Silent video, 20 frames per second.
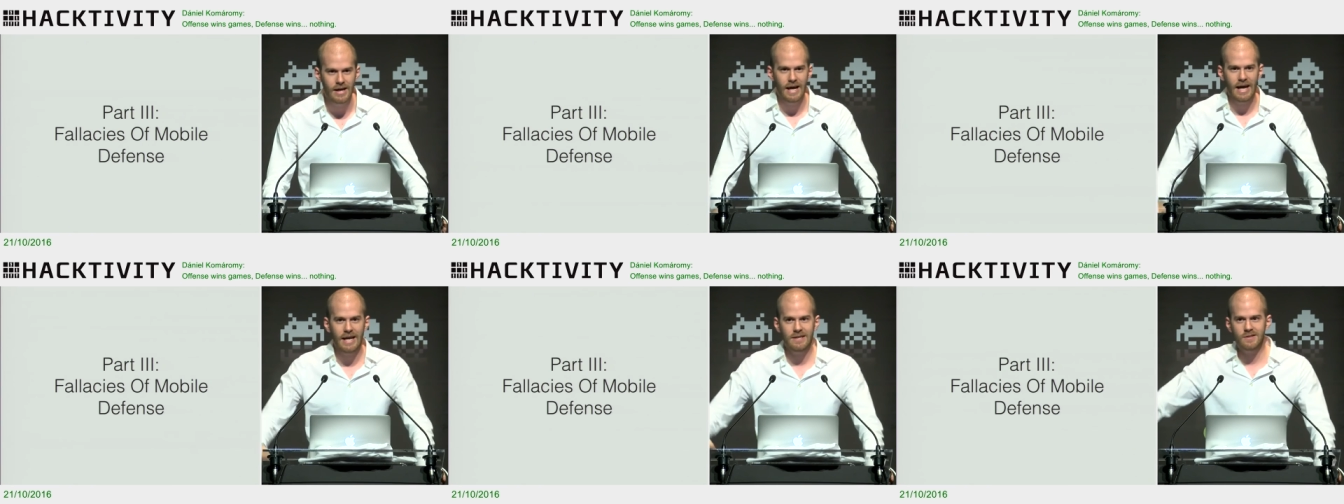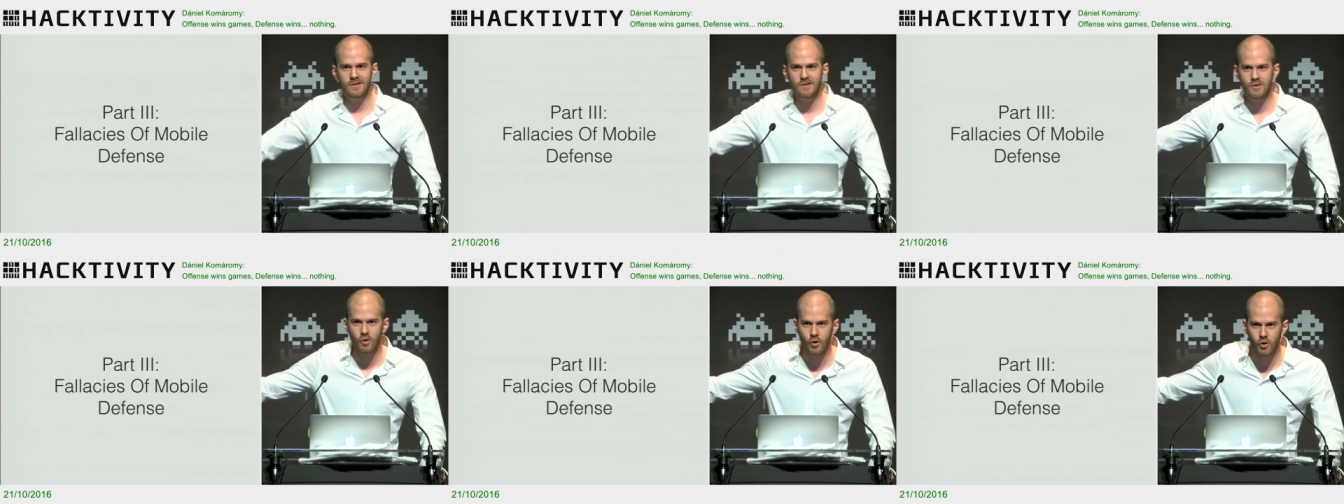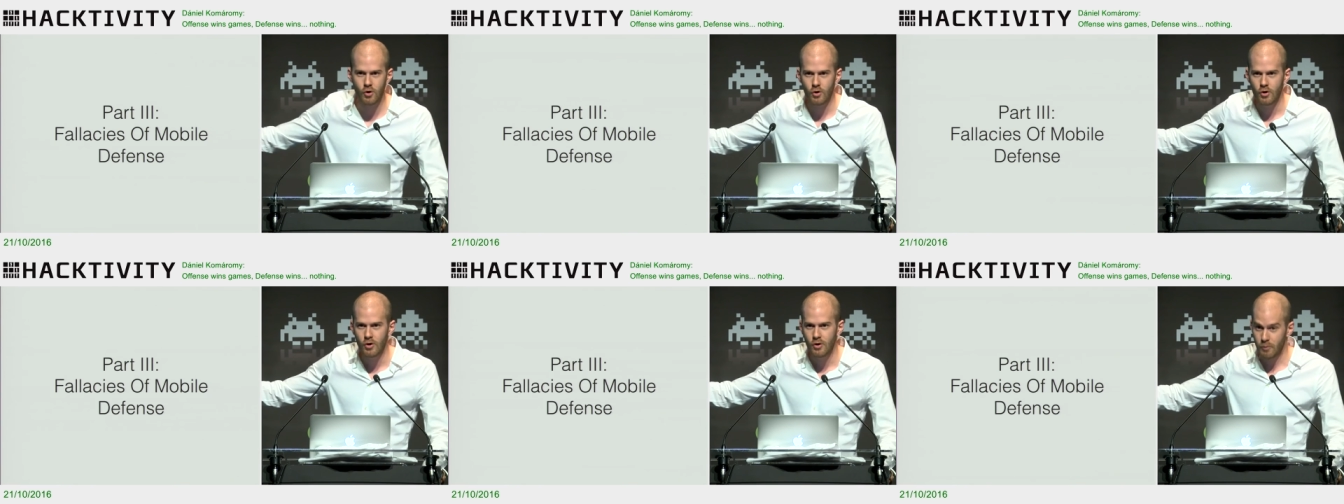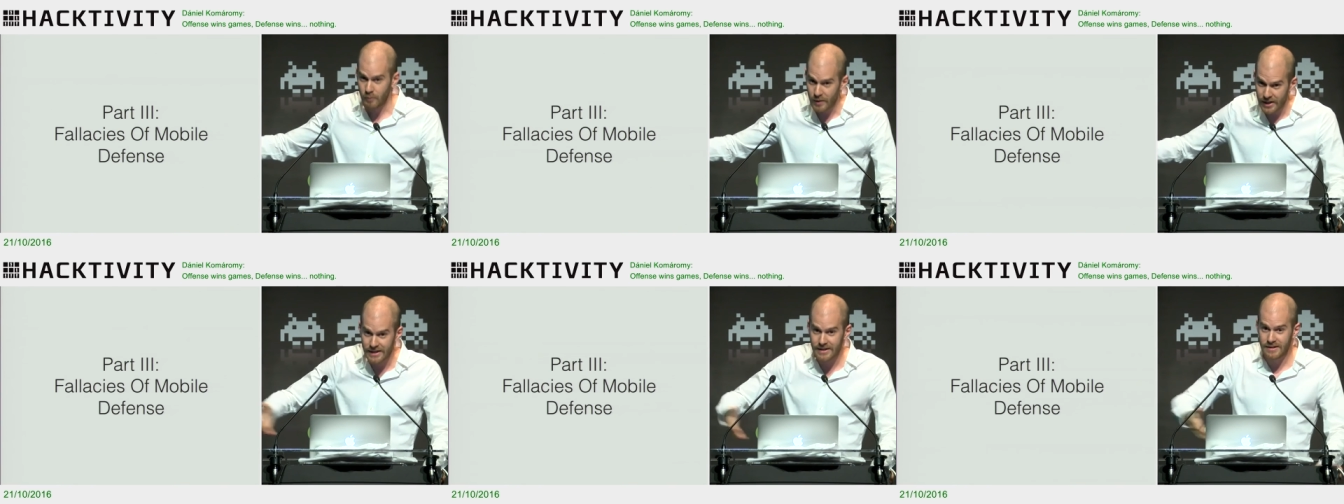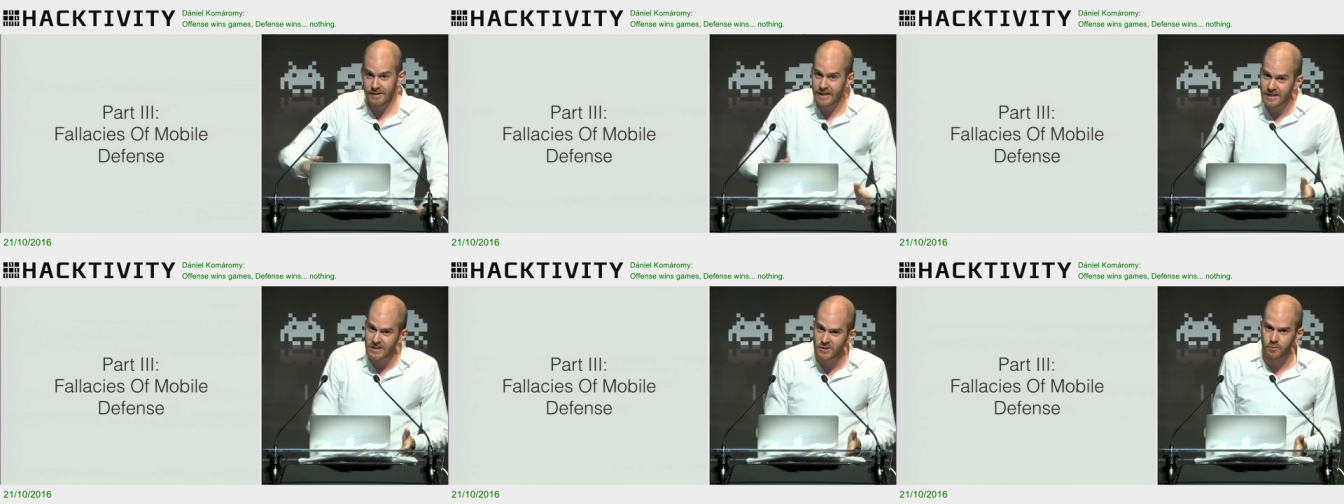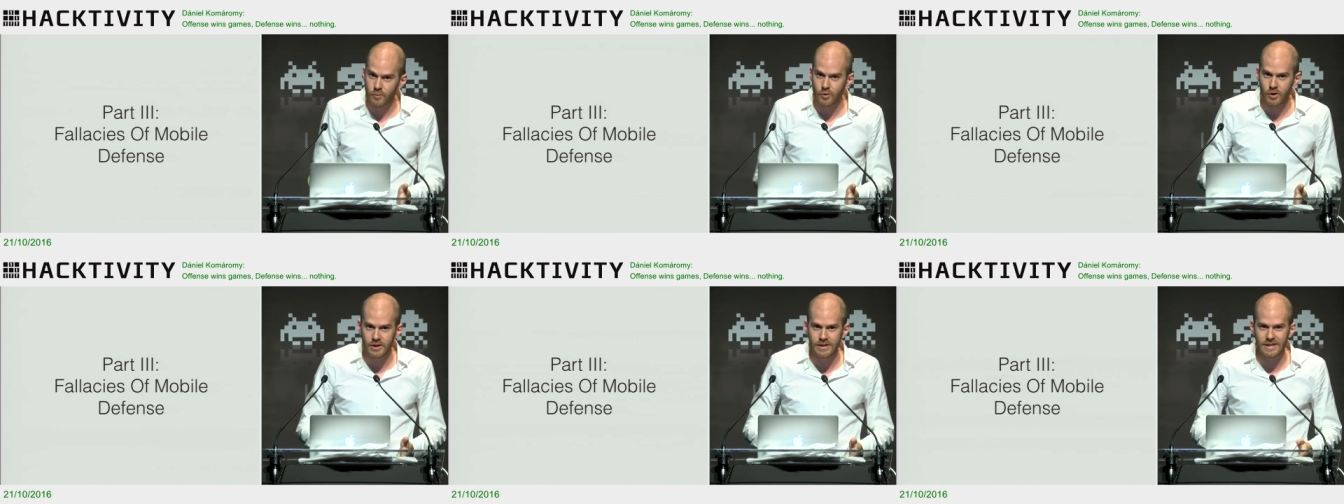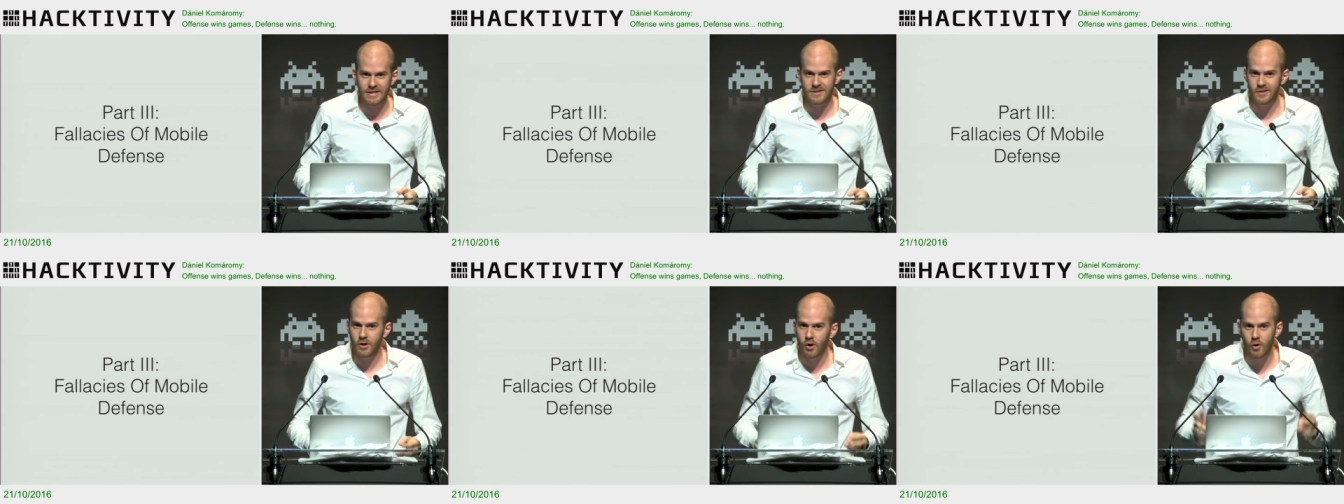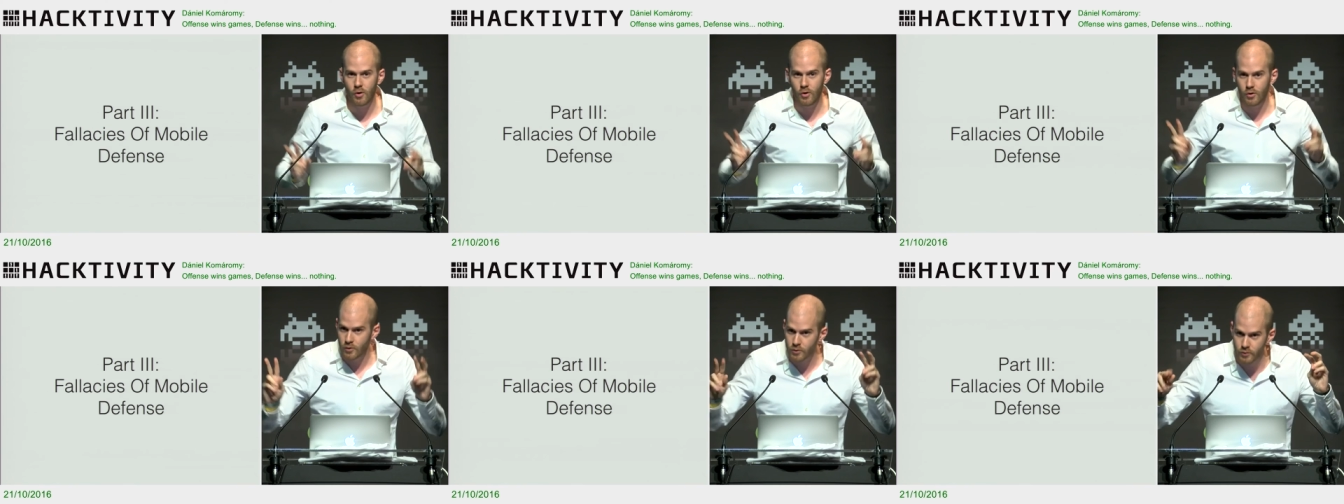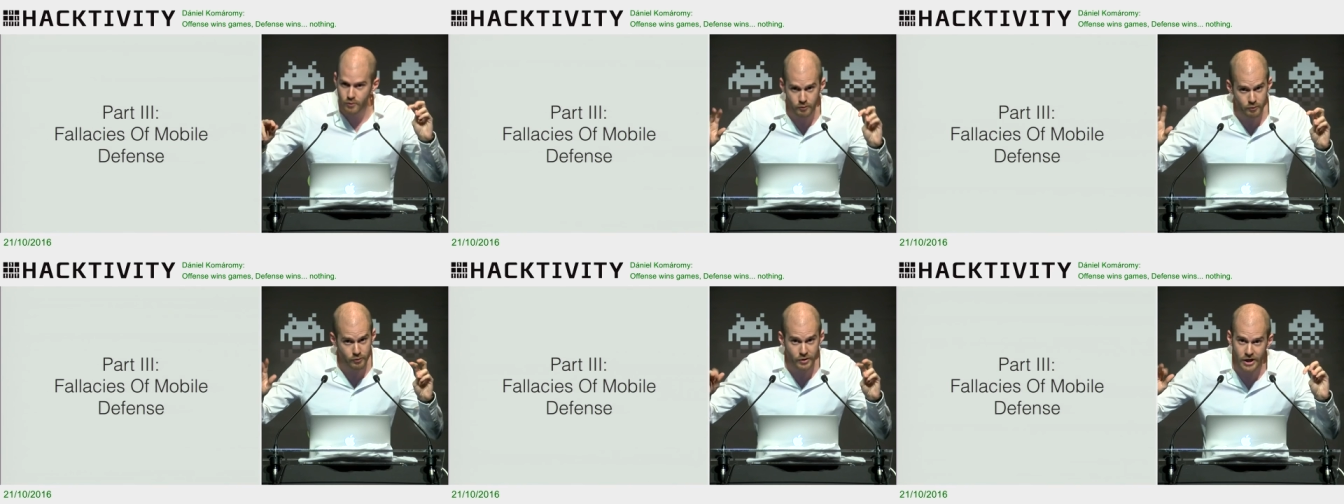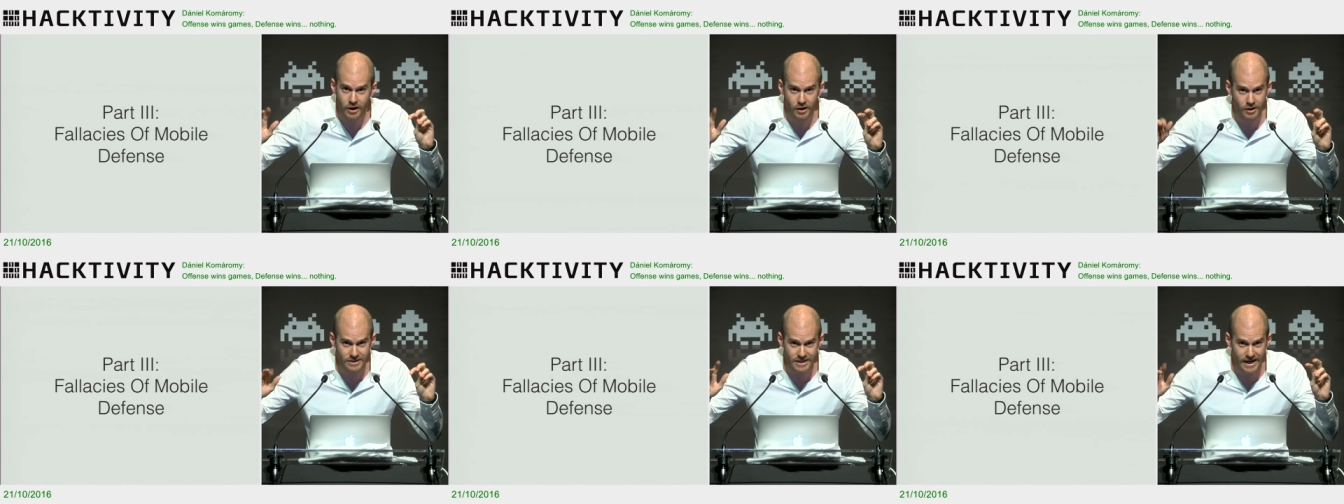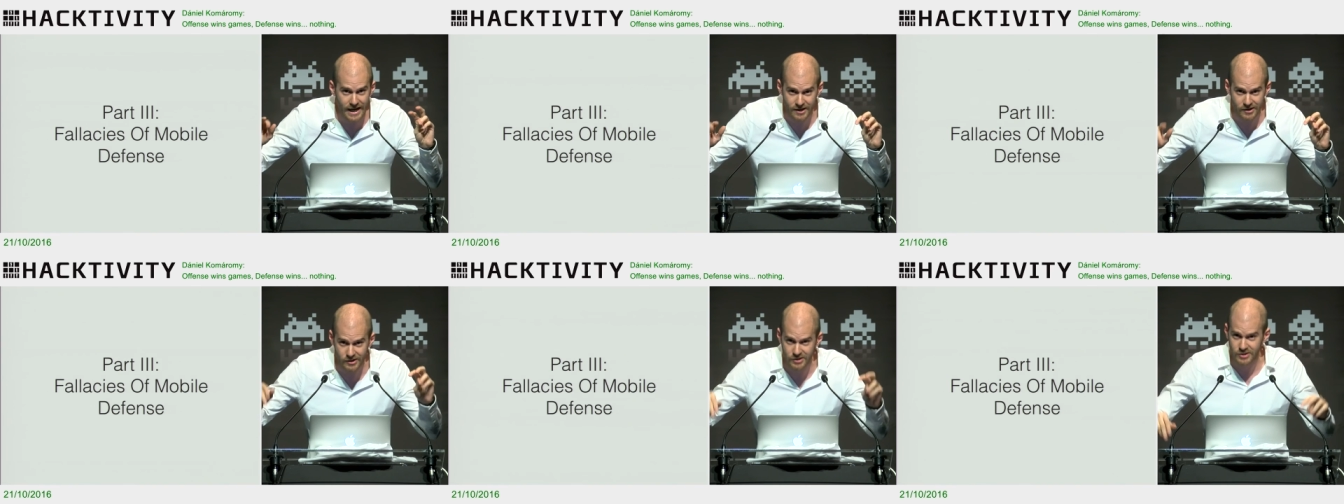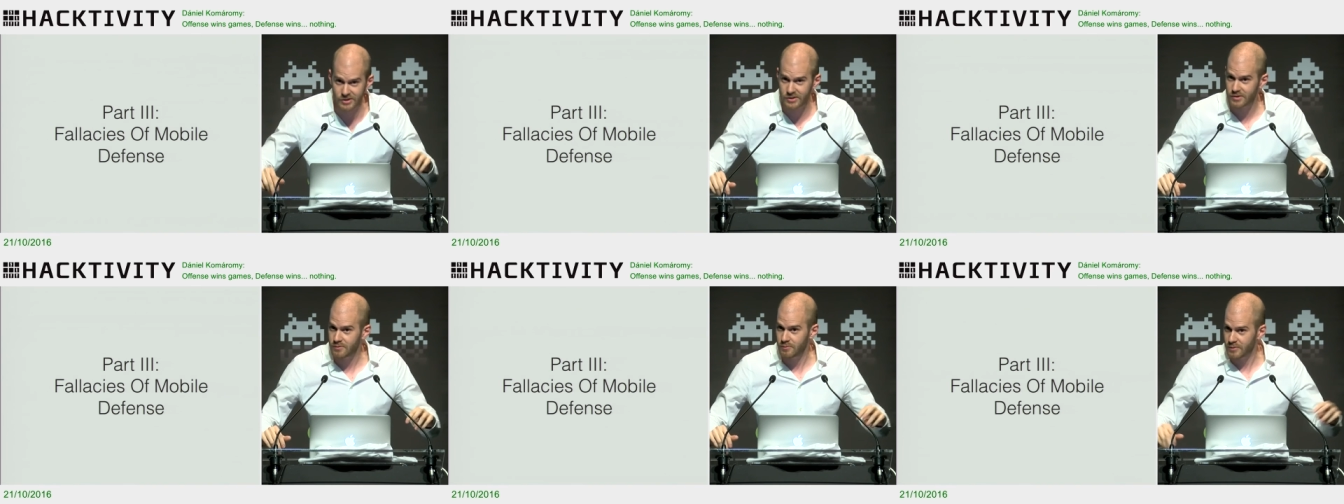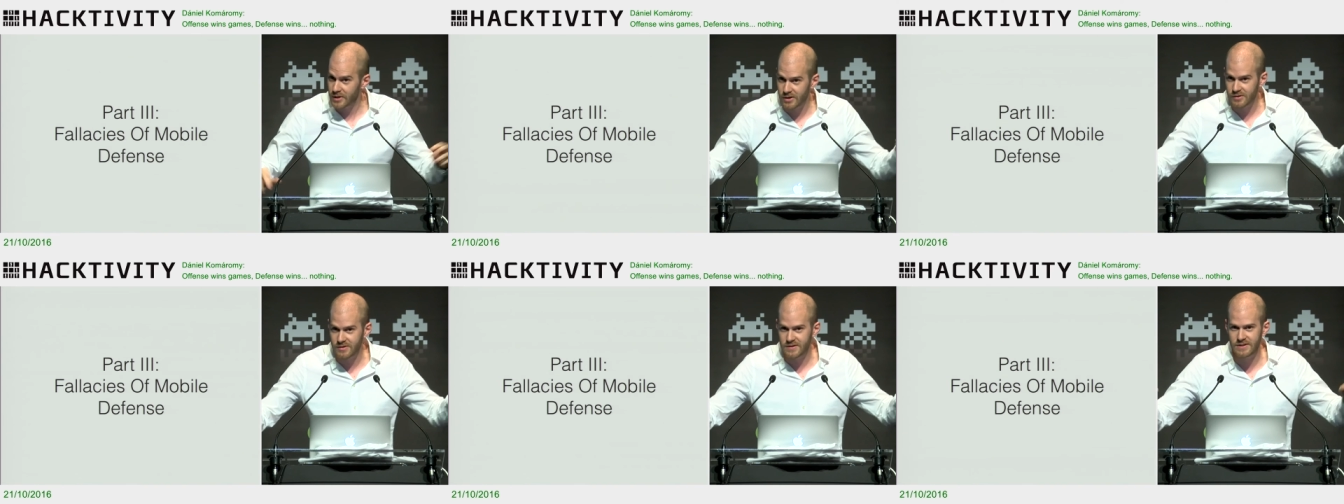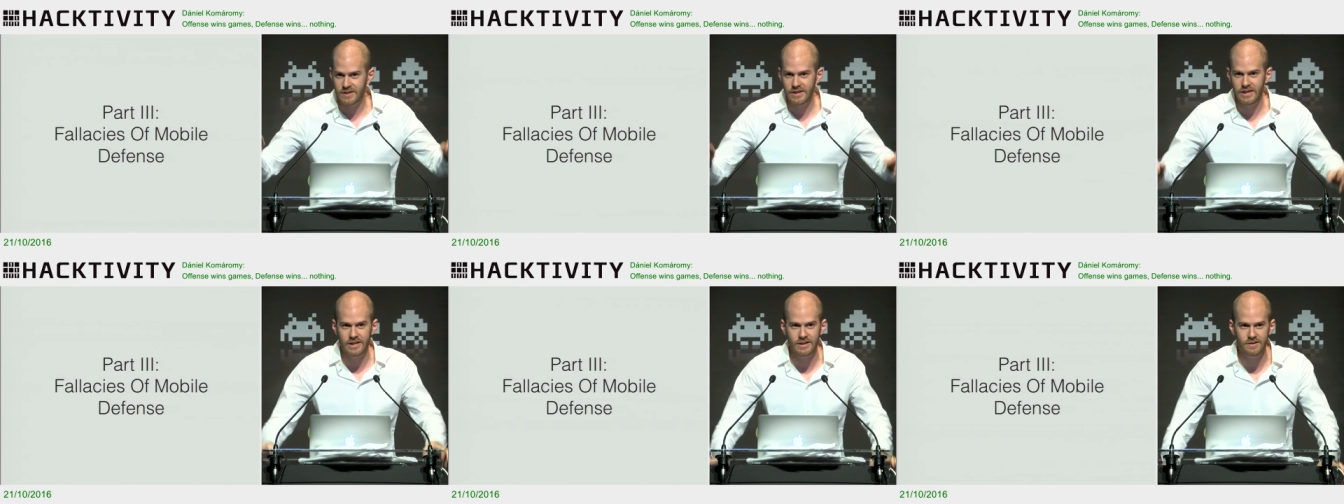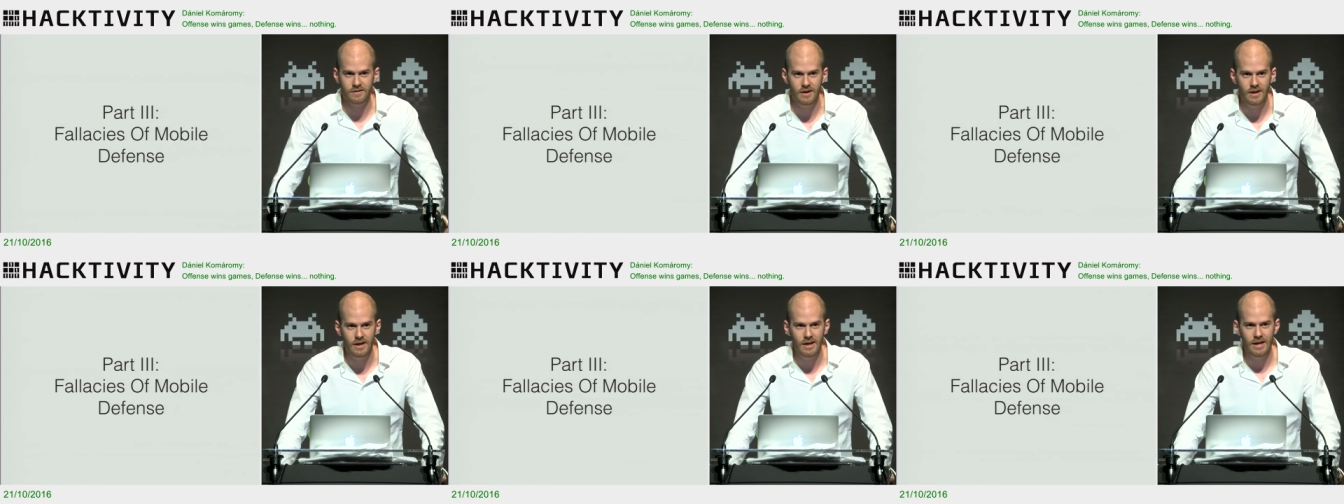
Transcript: And so, well, in this world, there's no real attackers. We don't see it.